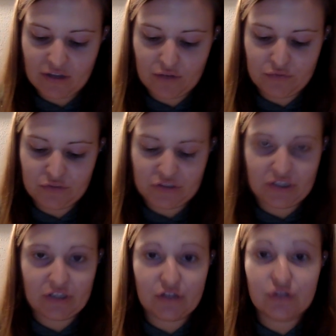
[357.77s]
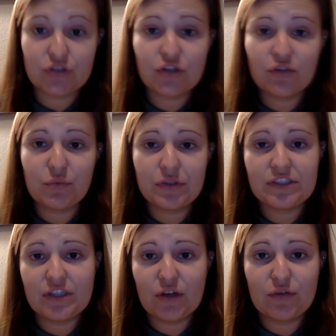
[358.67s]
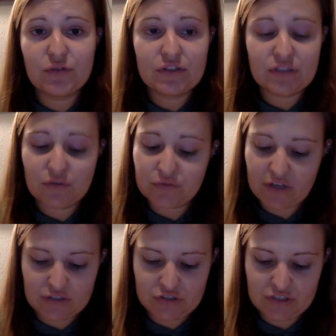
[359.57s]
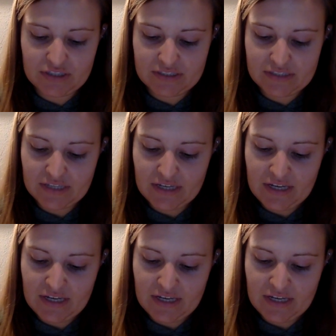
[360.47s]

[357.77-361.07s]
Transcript: of feeling unsure of oneself or self-conscious,